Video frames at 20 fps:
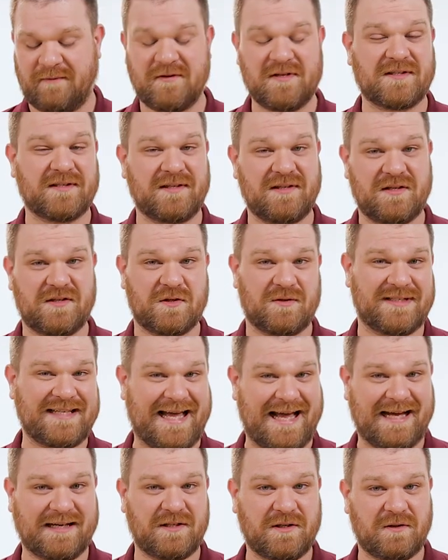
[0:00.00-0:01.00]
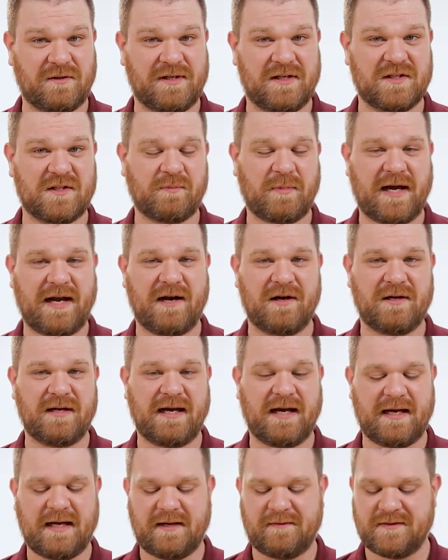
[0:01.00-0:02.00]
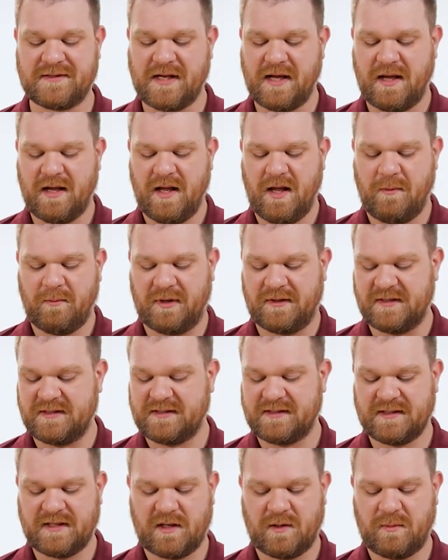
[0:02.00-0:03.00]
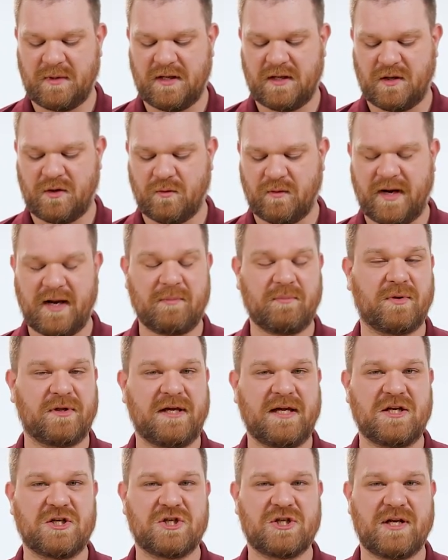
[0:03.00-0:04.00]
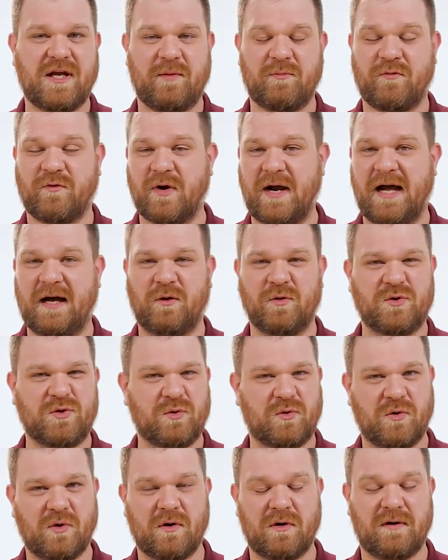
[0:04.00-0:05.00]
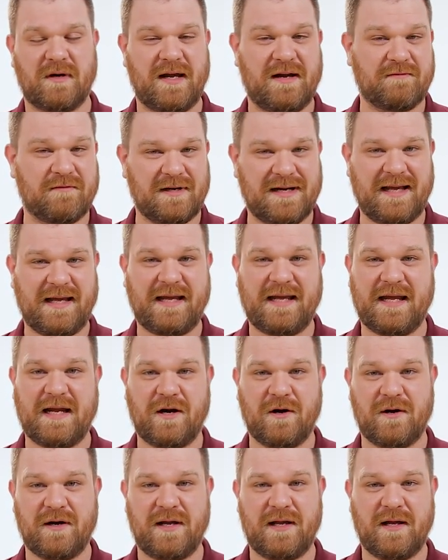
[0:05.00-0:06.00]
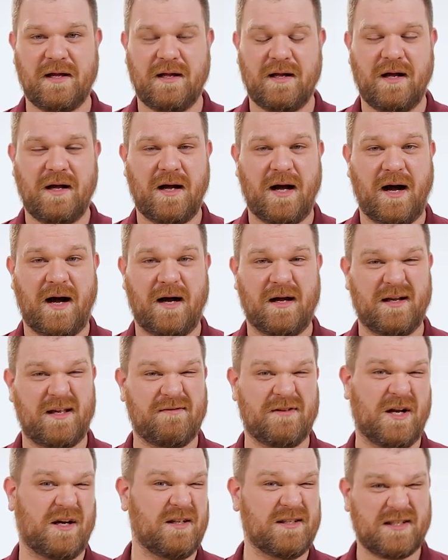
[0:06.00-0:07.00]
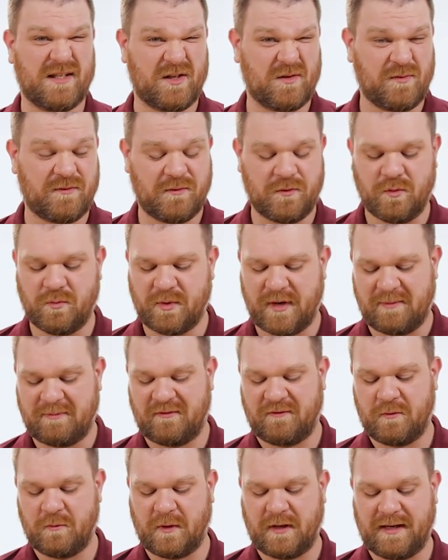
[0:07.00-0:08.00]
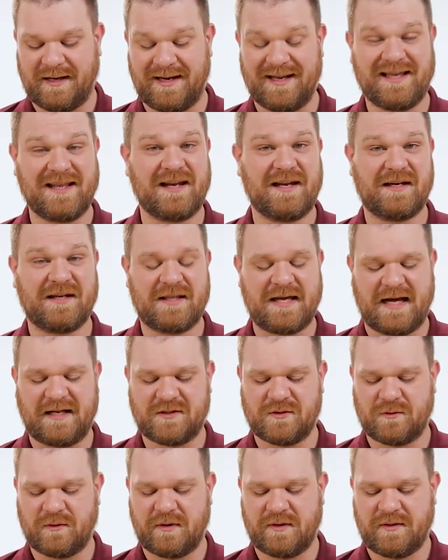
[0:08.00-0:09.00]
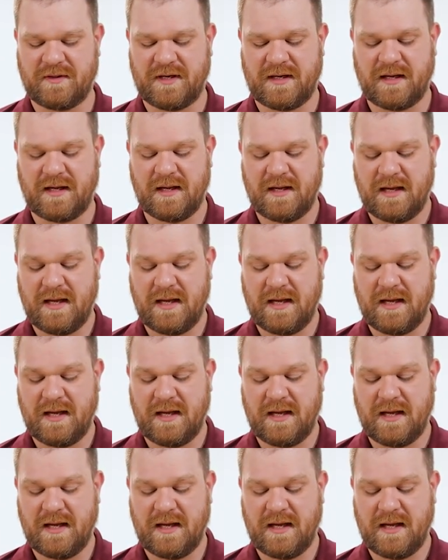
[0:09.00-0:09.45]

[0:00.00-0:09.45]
Obviously, these are tactically inspired knives, but this is gonna be a great blade shape for outdoor, everyday carry, uh, even hunting and food prep if you wanted to get into that sort of thing.